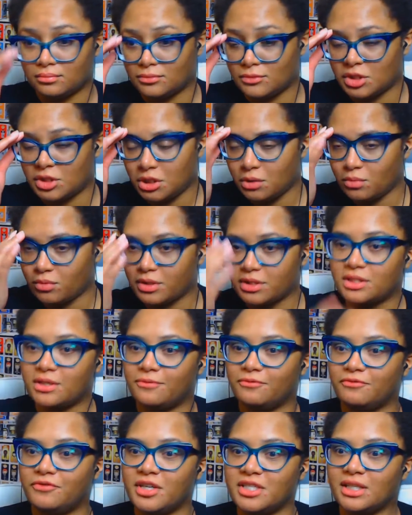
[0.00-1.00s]
She wants to
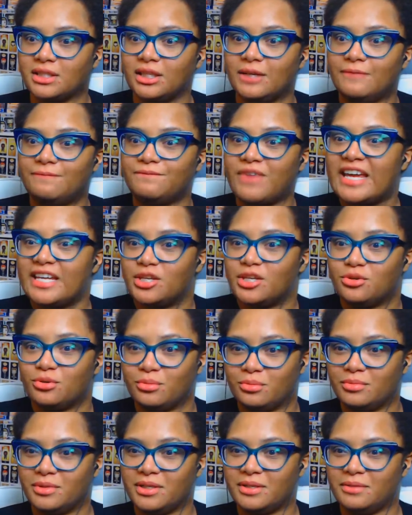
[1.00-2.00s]
physically fight
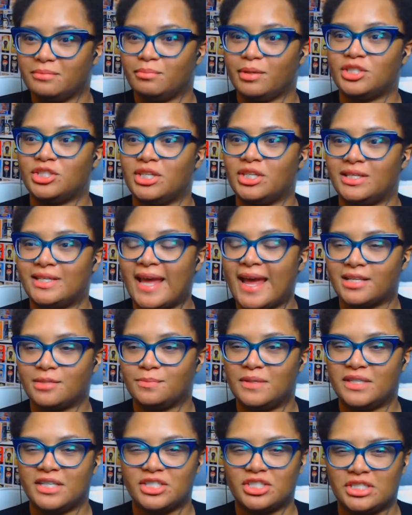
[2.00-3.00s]
you, but she can't
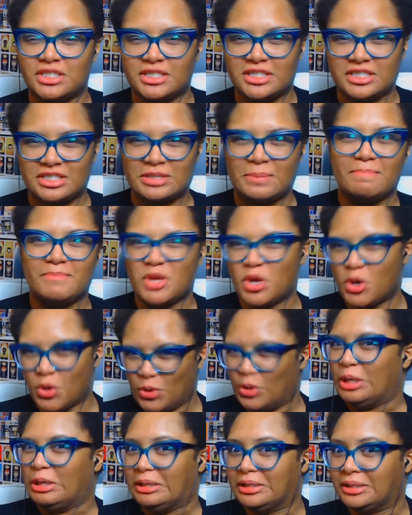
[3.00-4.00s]
because she's
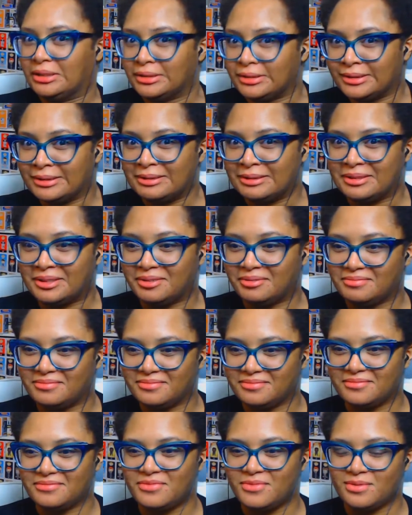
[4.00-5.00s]
demure.
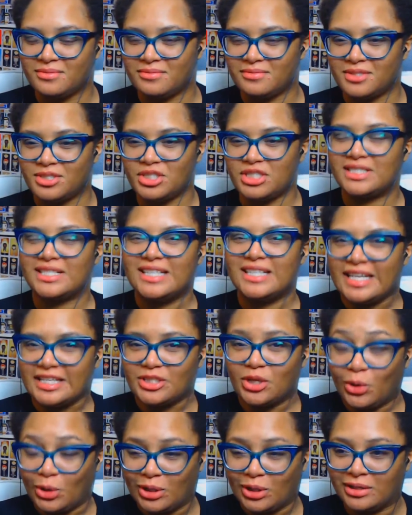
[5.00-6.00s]
She's
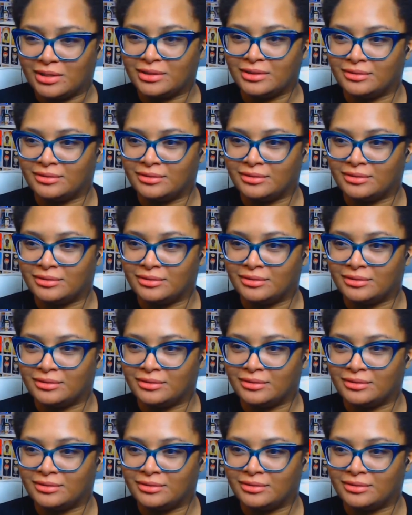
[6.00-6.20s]
little.